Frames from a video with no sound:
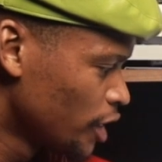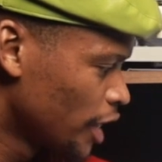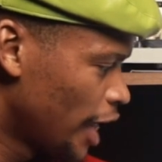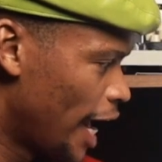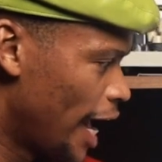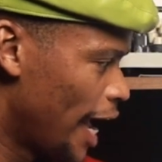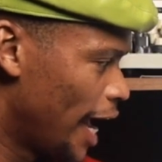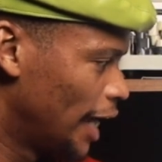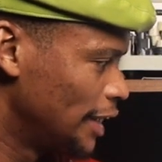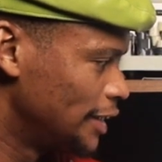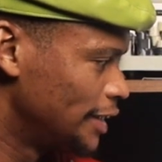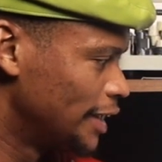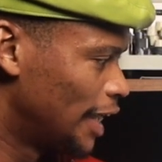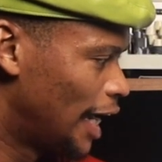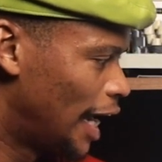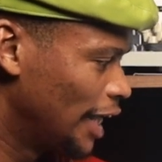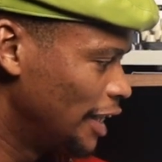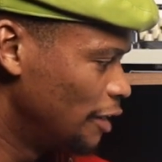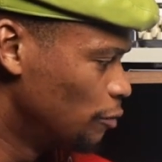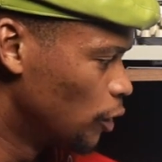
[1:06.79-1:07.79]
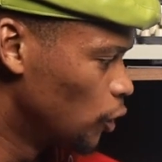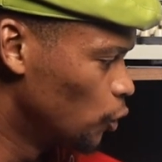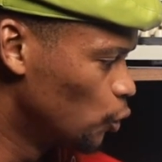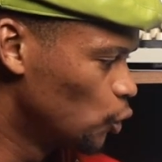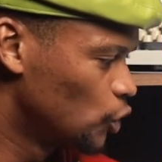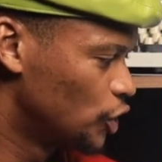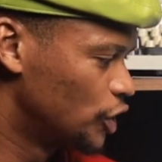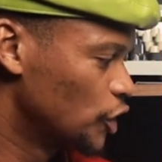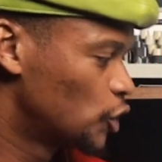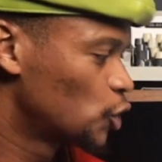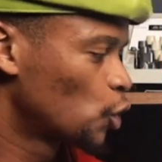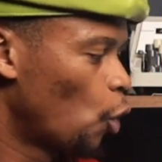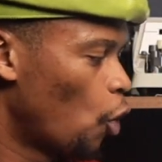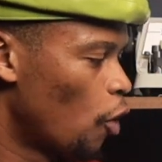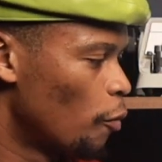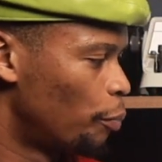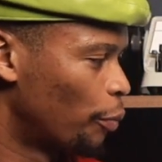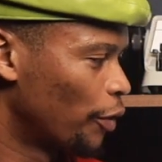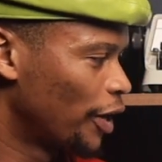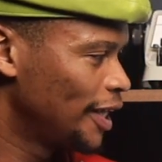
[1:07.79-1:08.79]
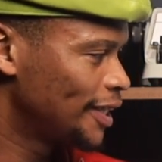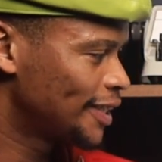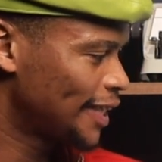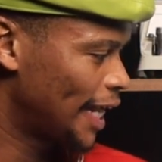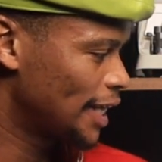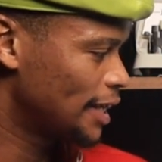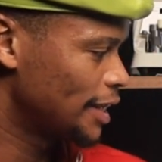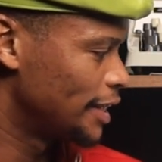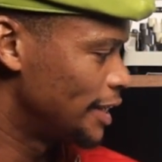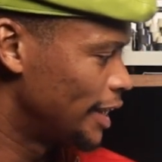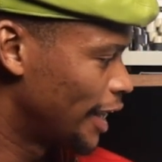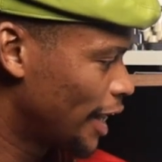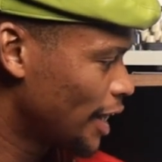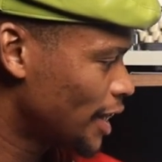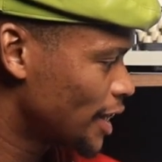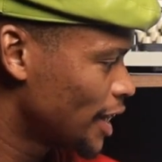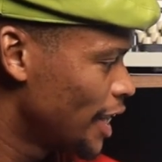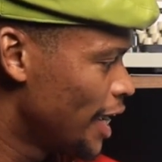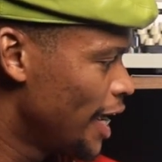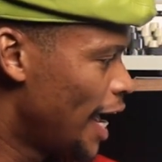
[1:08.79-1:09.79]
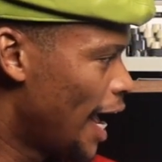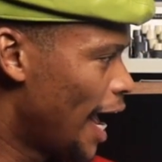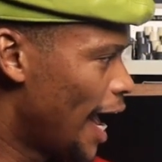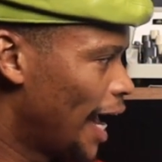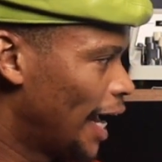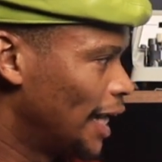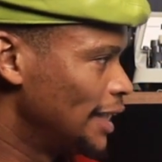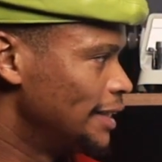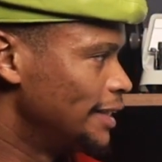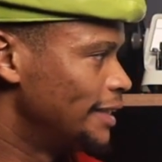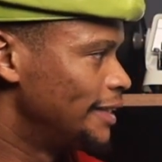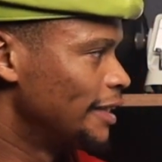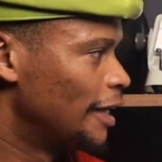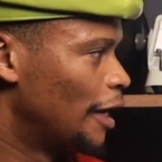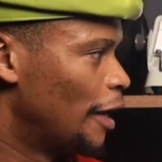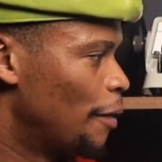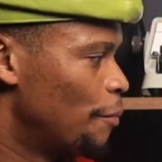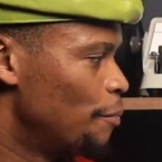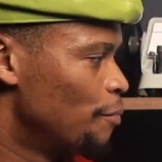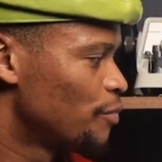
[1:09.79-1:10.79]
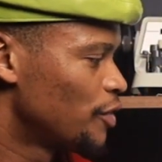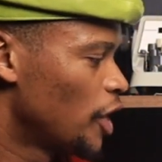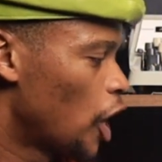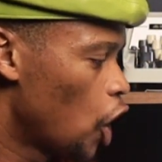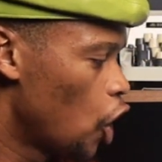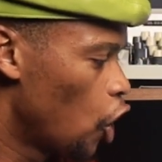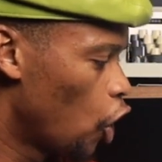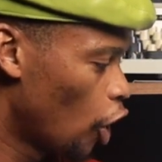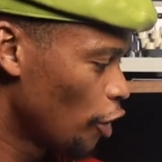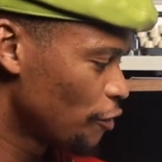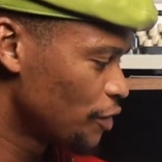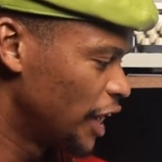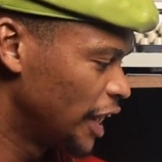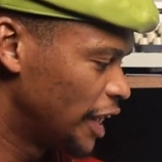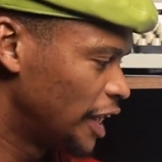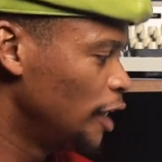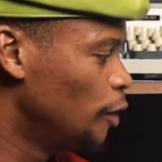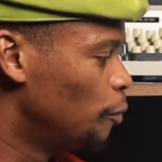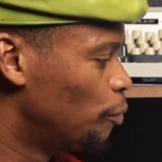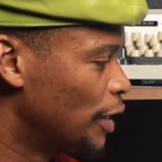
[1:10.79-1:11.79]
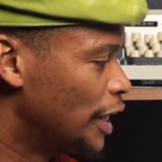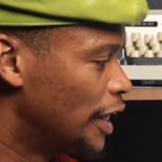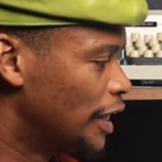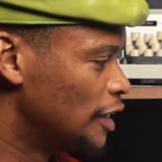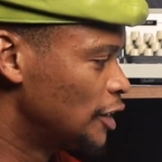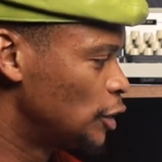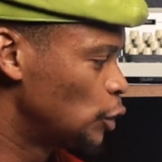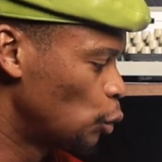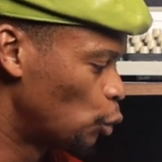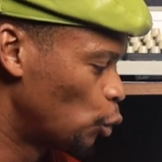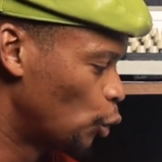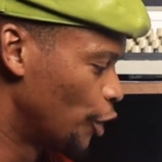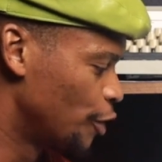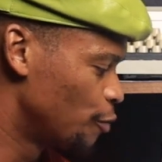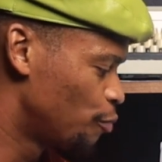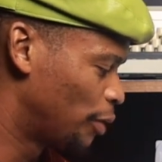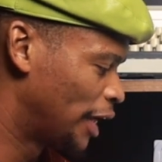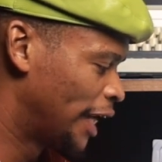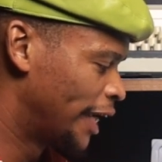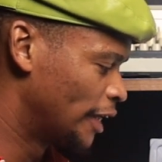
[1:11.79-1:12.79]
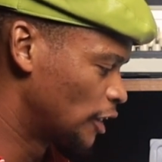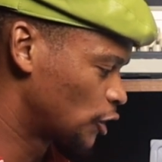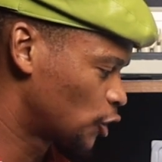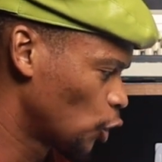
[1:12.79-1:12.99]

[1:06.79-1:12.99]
and Ali Maloul did score a brace at the death, and a lot of their key players weren't playing.